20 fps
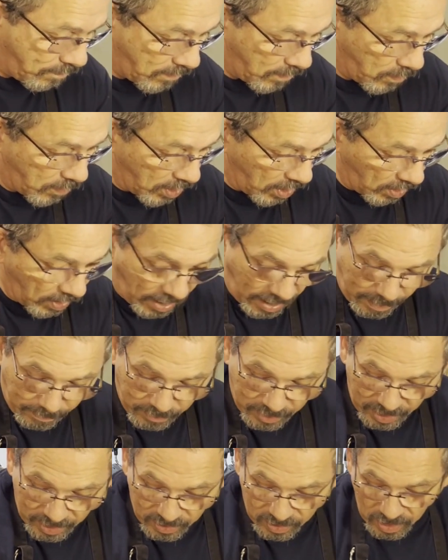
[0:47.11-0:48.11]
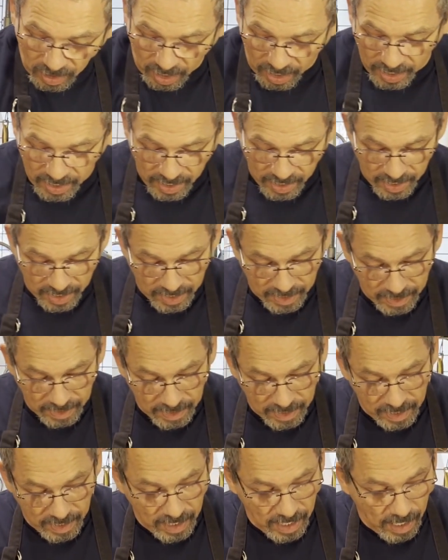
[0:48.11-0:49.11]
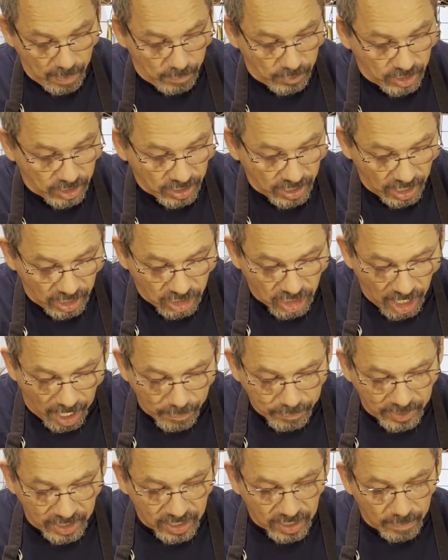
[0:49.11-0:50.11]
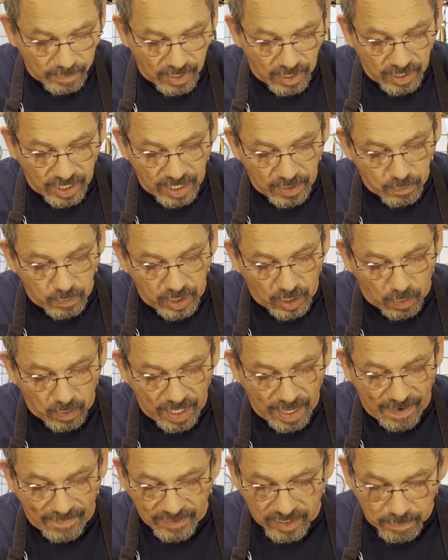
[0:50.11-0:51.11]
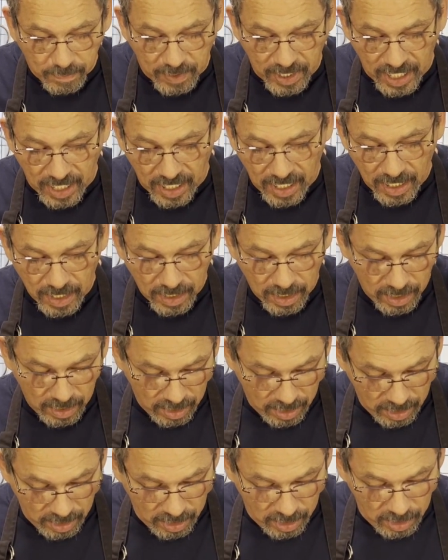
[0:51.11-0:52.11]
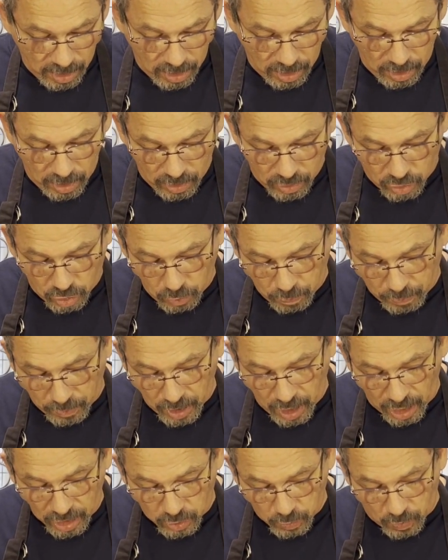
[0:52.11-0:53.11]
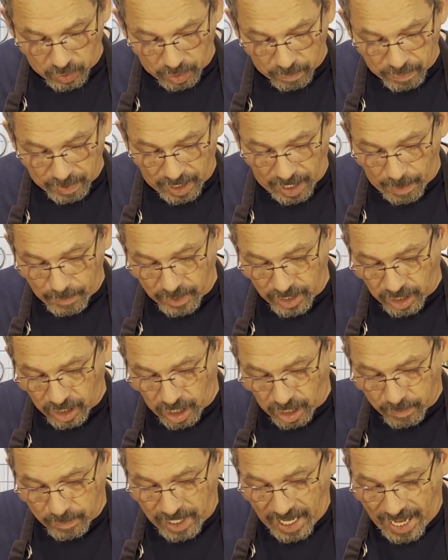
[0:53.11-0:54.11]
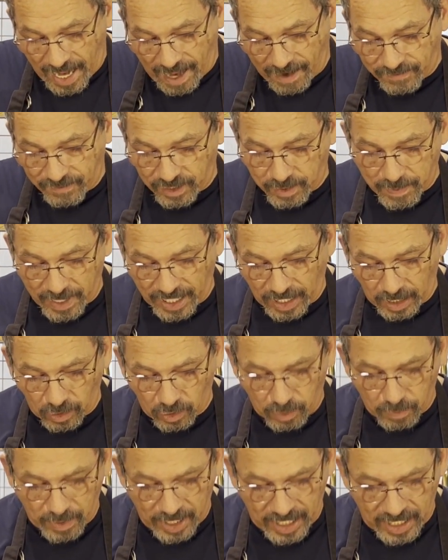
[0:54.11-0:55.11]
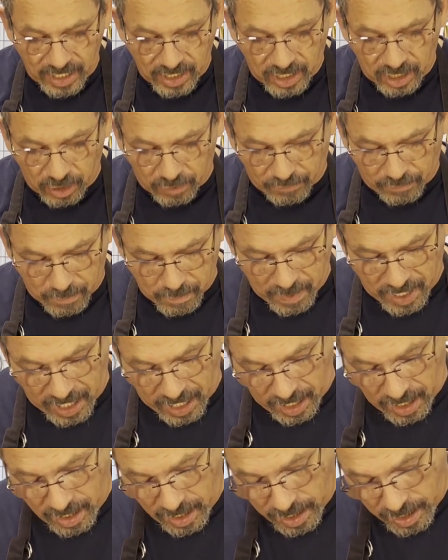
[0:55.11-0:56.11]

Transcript: I'm going to lay them to the side. And we're just going to chop these up. Now again, we don't have to be super nuts with them, but I'm going to cut them in half to make it a little bit easier for me.